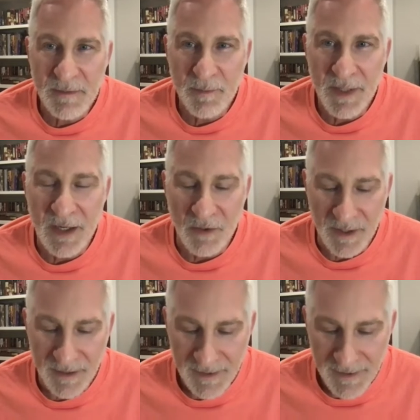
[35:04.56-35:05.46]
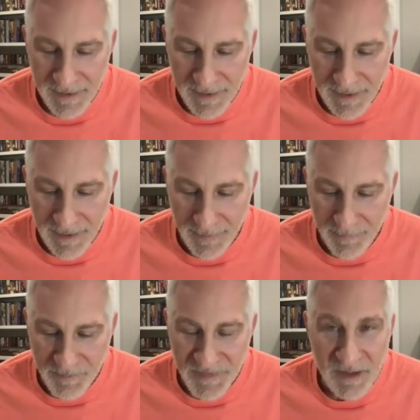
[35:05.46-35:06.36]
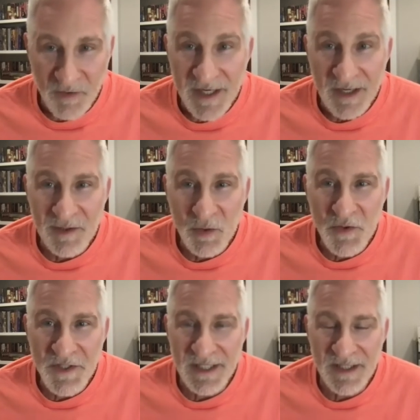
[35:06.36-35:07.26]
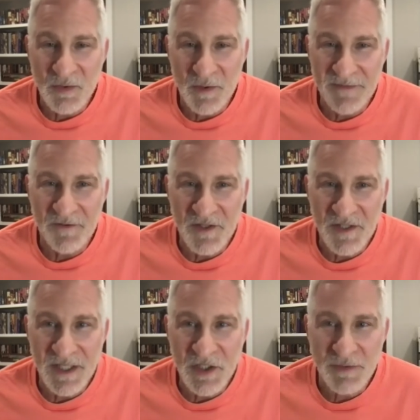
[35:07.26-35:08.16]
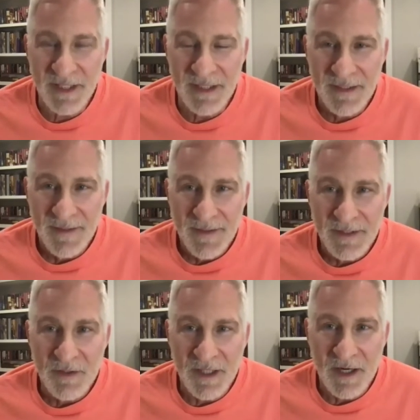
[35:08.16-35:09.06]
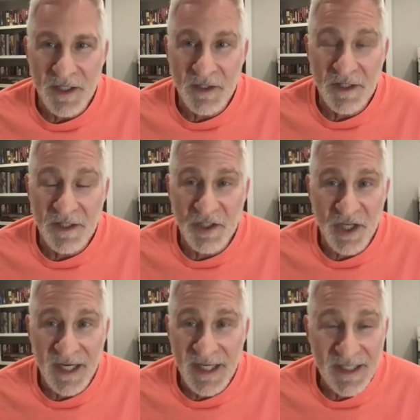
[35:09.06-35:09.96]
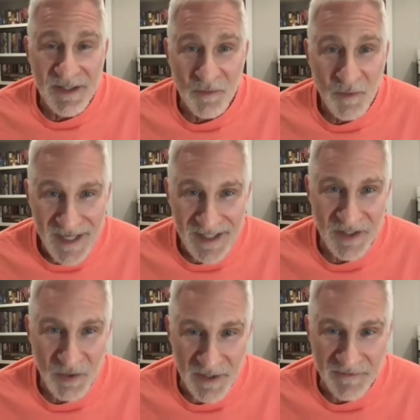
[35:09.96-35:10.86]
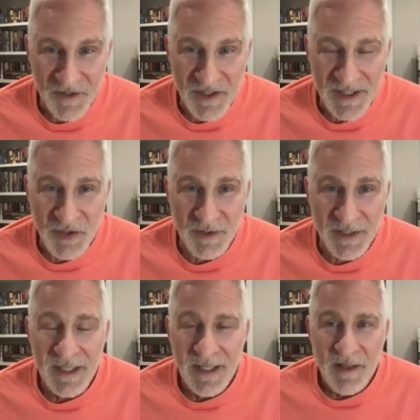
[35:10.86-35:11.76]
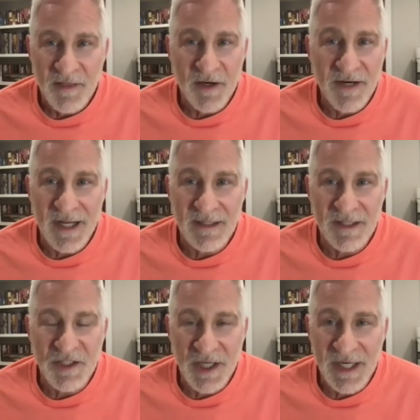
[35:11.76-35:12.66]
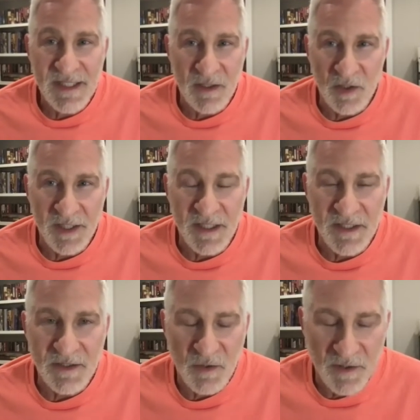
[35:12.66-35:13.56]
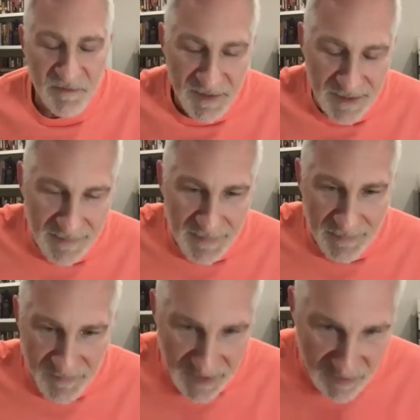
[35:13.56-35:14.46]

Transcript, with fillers: power. Um, you know, they are losing the 21st century you can argue that the Chinese are winning the 21st century. They're not, the Chinese aren't looking to sort of to,